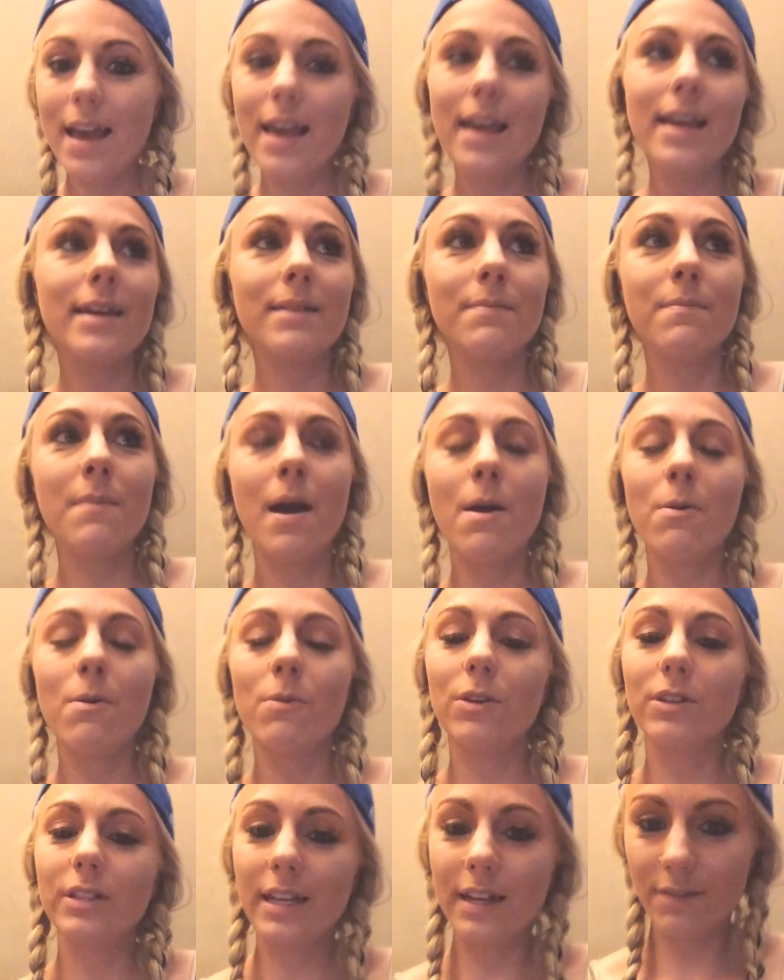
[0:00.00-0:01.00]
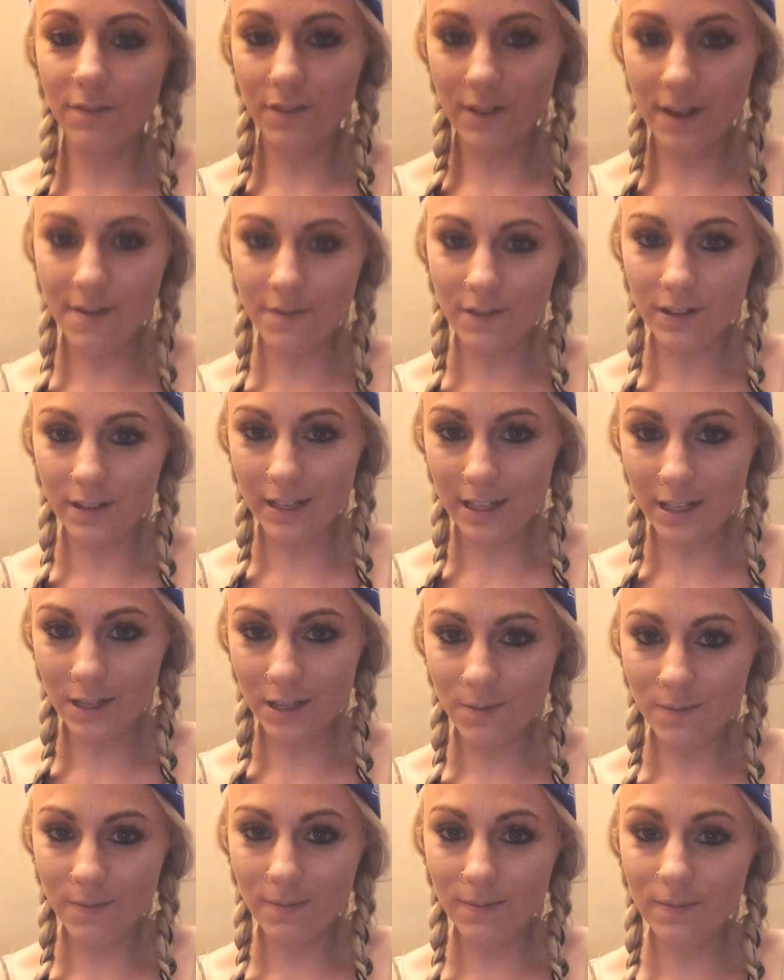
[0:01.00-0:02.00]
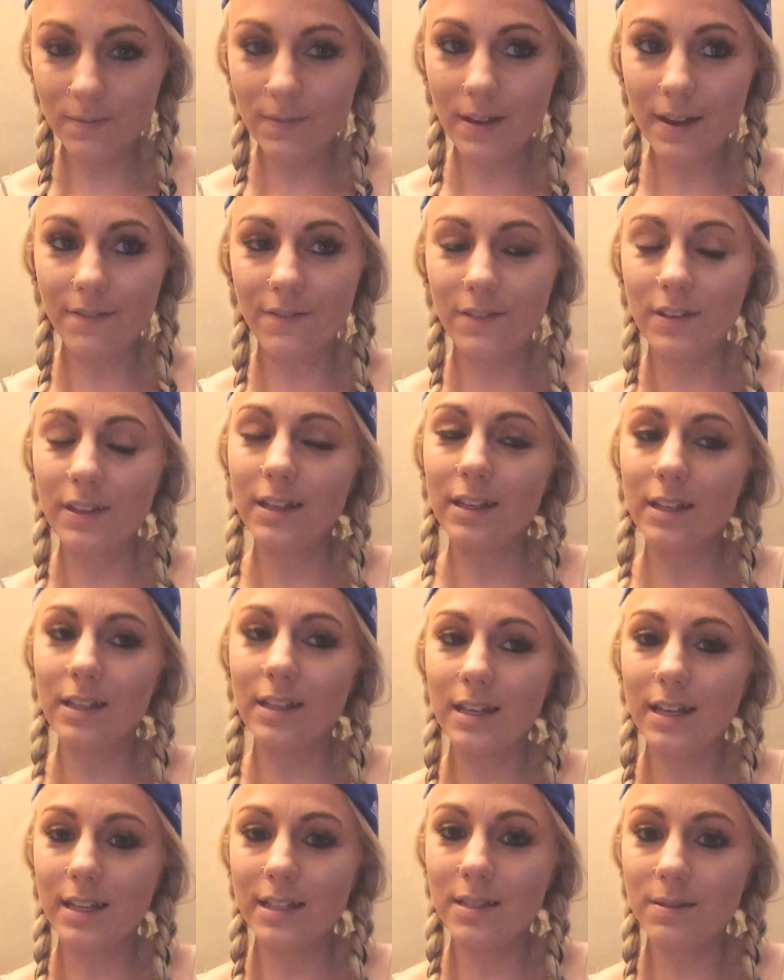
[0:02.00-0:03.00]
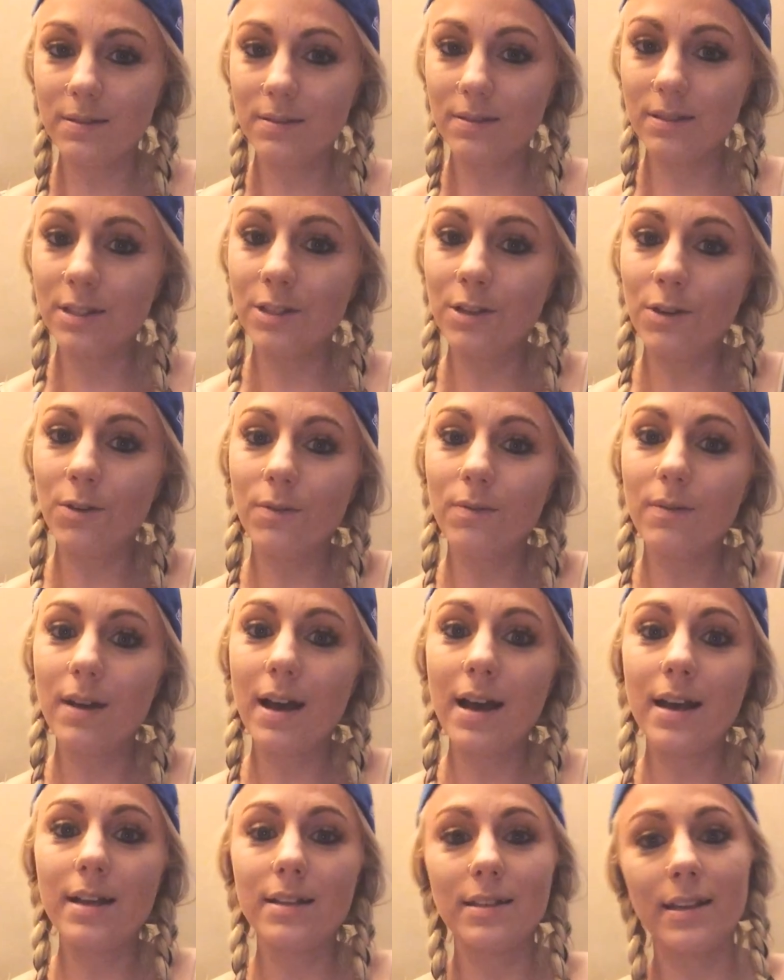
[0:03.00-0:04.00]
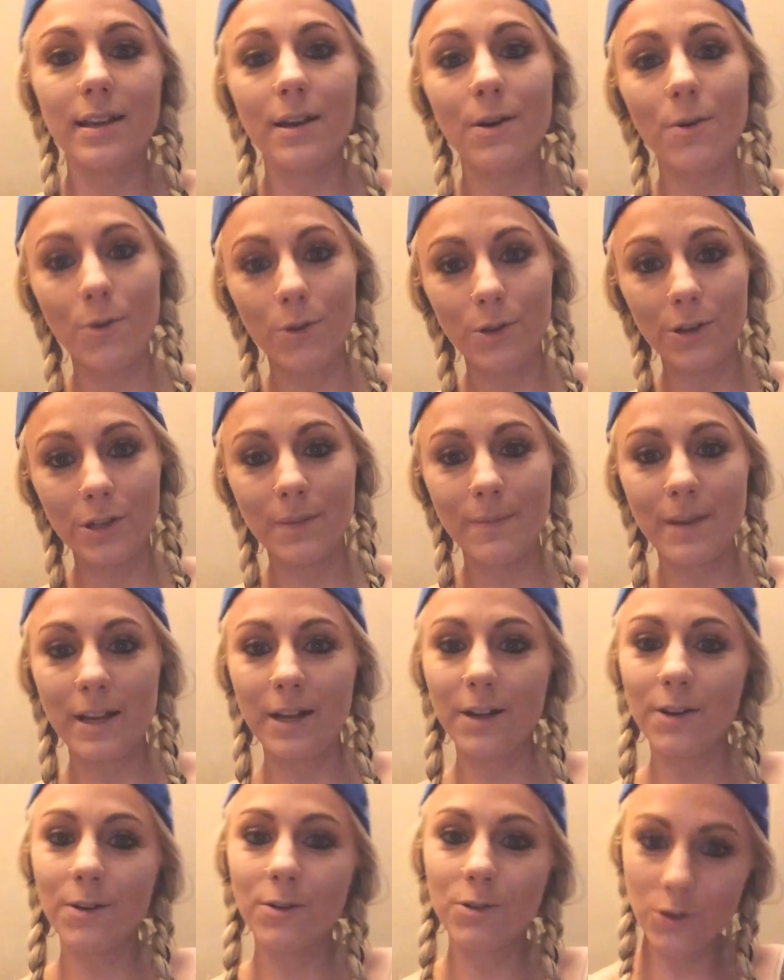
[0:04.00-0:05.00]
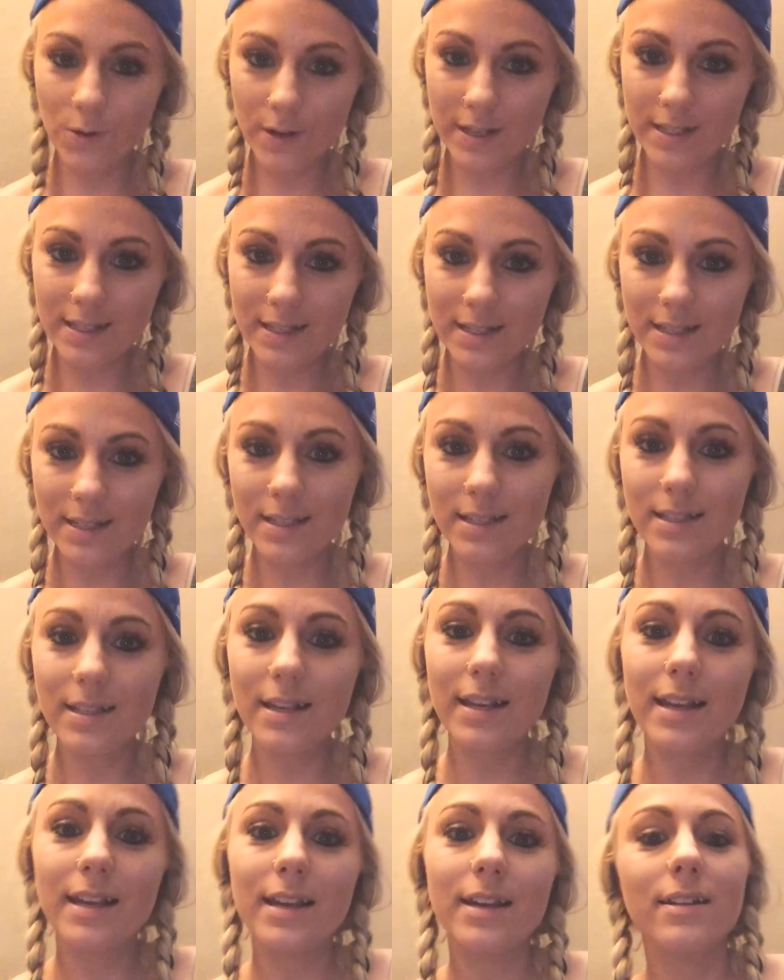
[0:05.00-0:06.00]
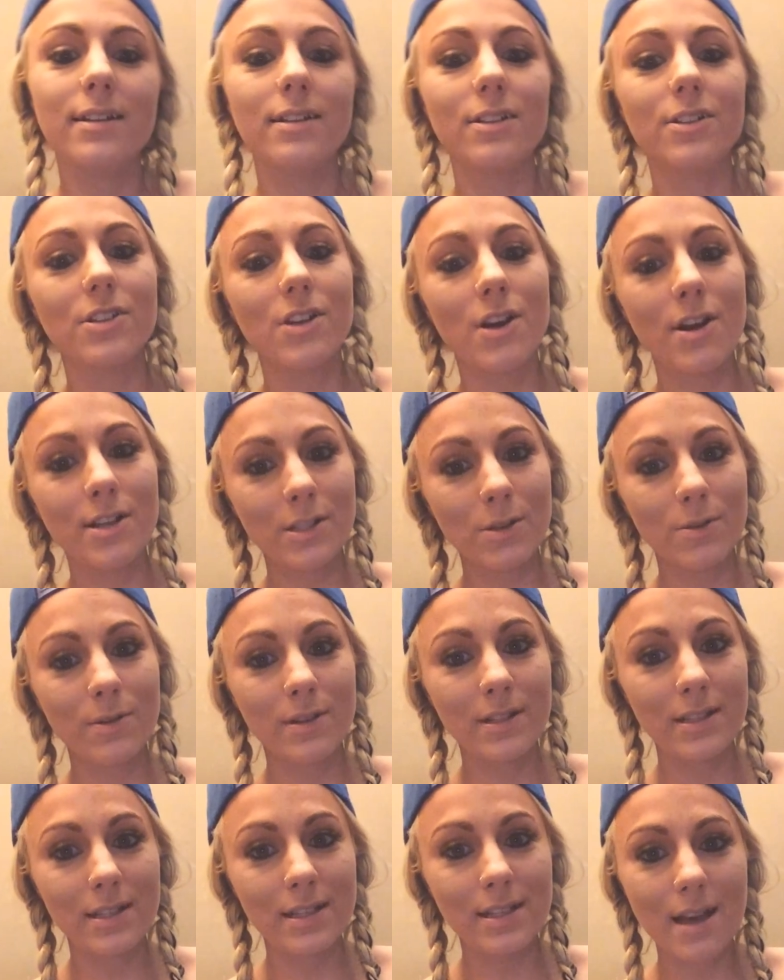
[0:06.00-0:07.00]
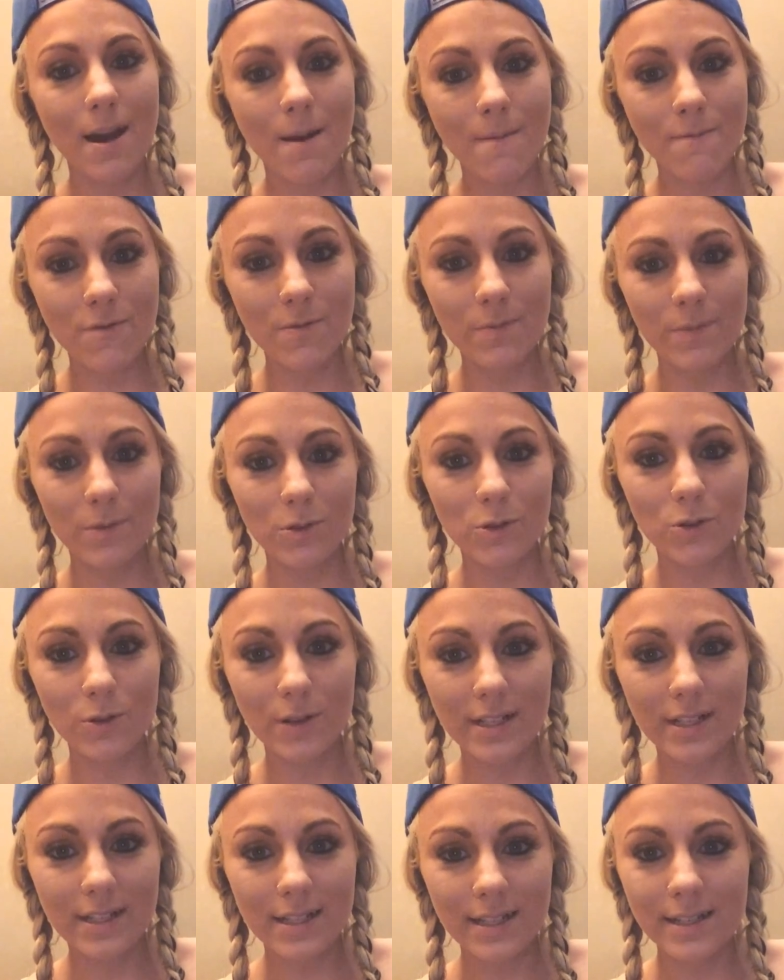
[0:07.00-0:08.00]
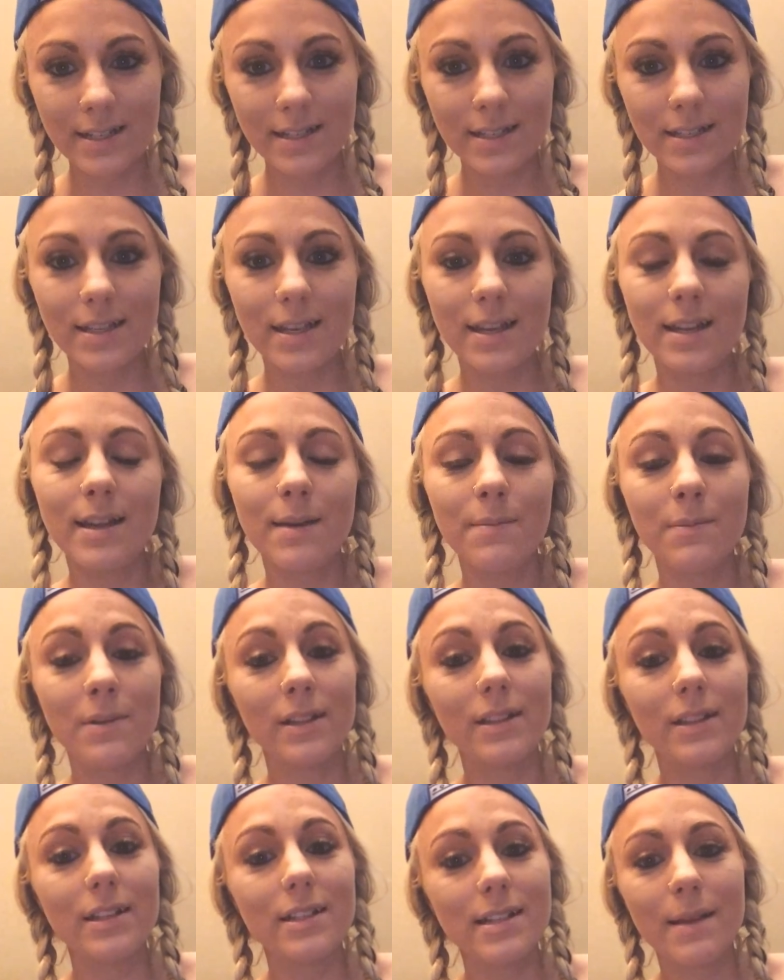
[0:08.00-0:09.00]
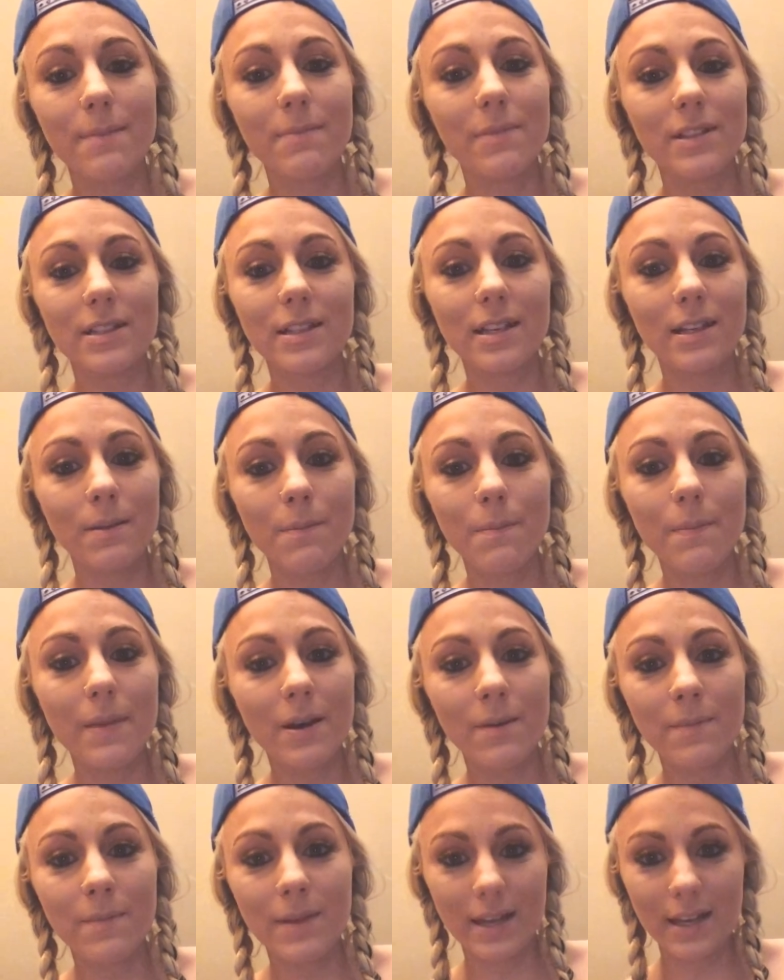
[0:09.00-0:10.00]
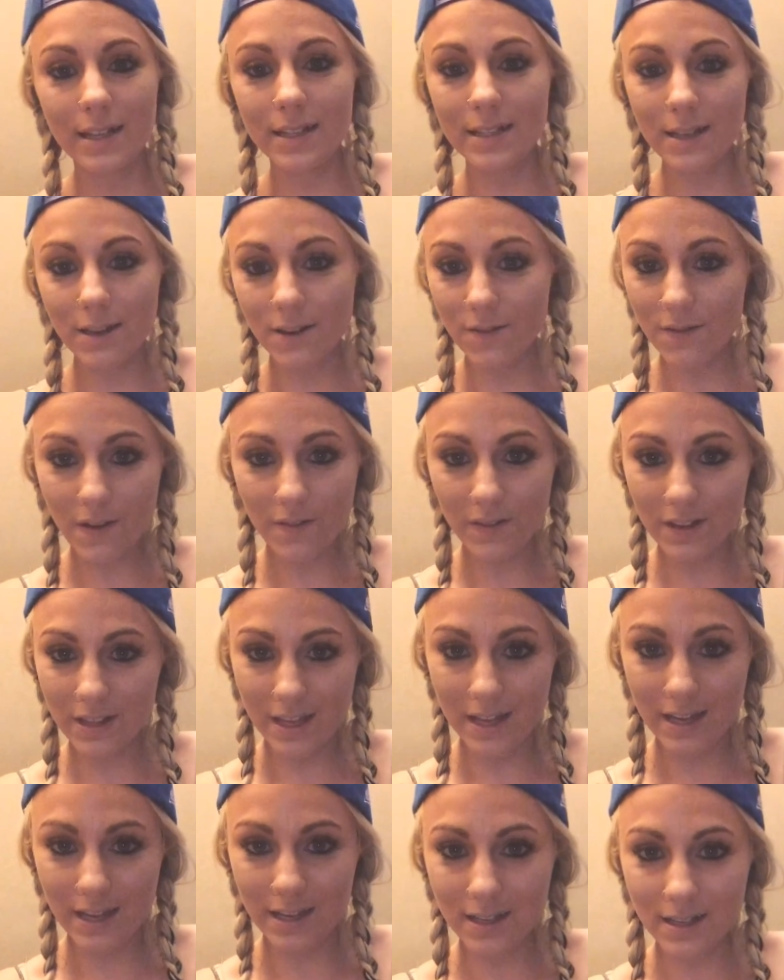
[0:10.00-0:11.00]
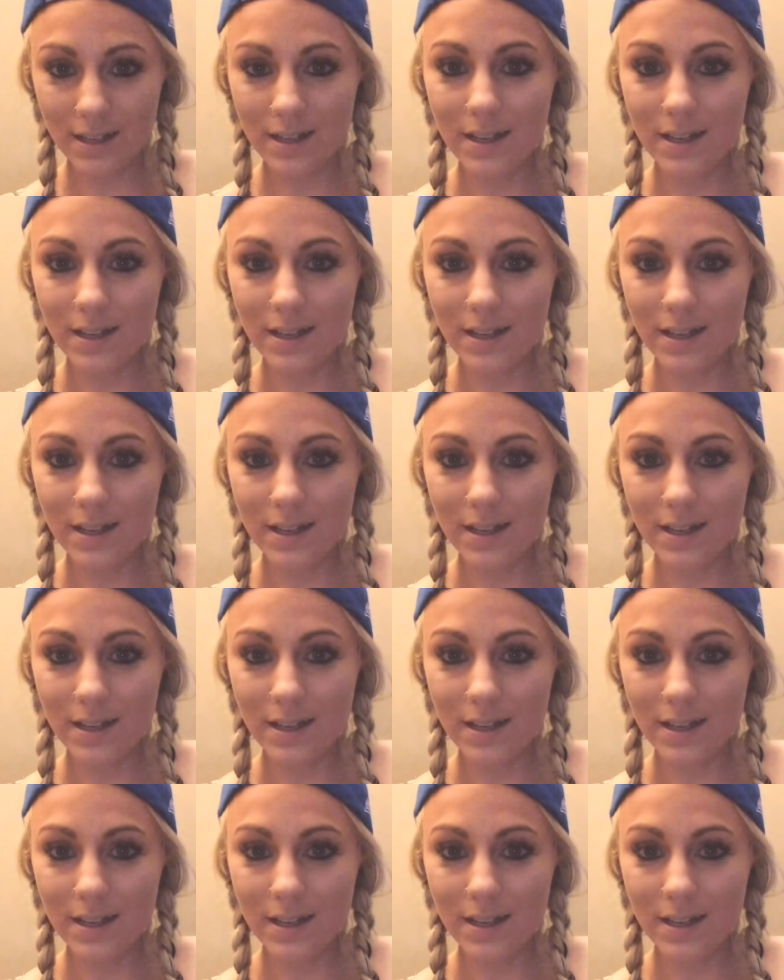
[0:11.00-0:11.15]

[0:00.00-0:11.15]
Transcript: And my world can't forever. I feel like kids, as they get older, you make your own choices, and there's consequences come from those choices, and I'm not the type that's going to bail my kids out of everything.